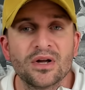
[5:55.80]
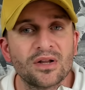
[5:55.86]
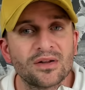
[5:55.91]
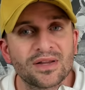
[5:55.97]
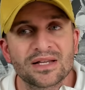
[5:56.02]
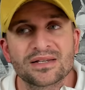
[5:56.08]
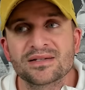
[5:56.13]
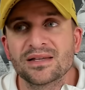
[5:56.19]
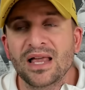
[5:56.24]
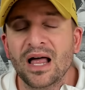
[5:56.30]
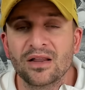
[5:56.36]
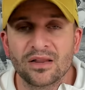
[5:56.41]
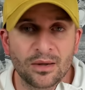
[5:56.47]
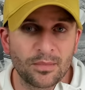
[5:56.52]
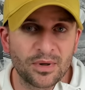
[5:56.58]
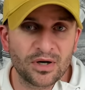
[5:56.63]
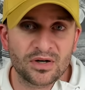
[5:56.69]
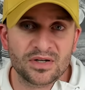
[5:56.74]
let's not
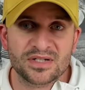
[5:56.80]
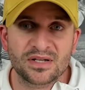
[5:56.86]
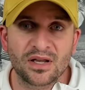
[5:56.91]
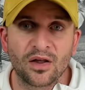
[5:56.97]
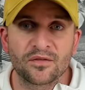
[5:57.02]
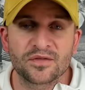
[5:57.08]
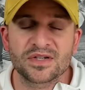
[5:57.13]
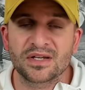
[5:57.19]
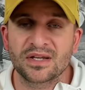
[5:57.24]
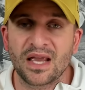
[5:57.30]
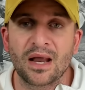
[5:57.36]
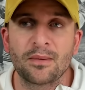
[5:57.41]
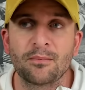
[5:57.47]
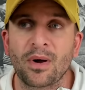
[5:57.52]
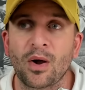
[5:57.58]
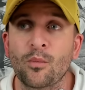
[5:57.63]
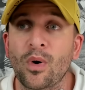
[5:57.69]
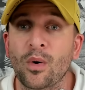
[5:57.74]
limit ourselves again
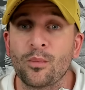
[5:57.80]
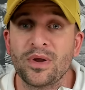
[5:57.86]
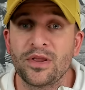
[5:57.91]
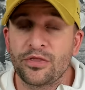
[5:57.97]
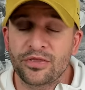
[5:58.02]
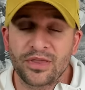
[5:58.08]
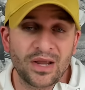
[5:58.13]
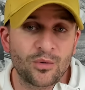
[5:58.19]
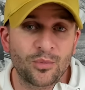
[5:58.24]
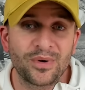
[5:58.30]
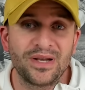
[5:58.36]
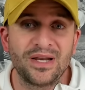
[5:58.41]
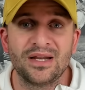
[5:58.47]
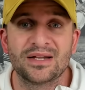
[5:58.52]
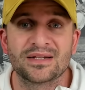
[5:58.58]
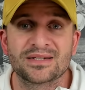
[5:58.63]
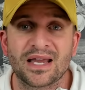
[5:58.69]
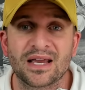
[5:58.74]
by what we think we need
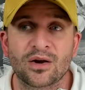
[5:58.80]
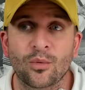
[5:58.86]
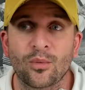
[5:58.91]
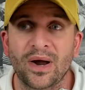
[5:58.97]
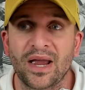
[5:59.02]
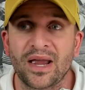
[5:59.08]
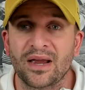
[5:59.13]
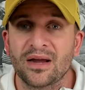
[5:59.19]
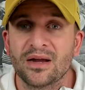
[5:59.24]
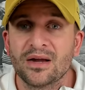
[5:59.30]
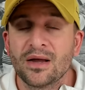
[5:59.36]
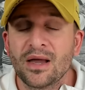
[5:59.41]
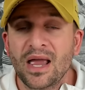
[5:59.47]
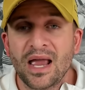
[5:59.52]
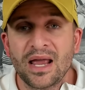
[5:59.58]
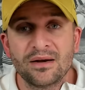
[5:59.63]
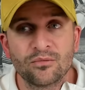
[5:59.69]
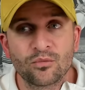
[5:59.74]
to take away
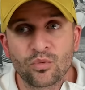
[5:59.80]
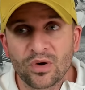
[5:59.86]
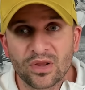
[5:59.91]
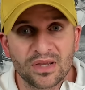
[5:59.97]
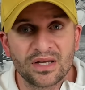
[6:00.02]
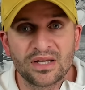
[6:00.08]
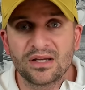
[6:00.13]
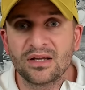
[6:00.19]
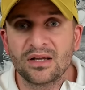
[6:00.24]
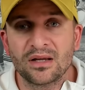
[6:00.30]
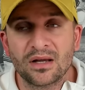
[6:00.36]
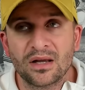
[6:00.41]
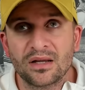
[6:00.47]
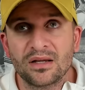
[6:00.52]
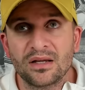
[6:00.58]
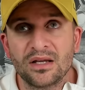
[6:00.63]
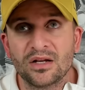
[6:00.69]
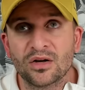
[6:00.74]
and really,
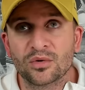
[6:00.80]
you know,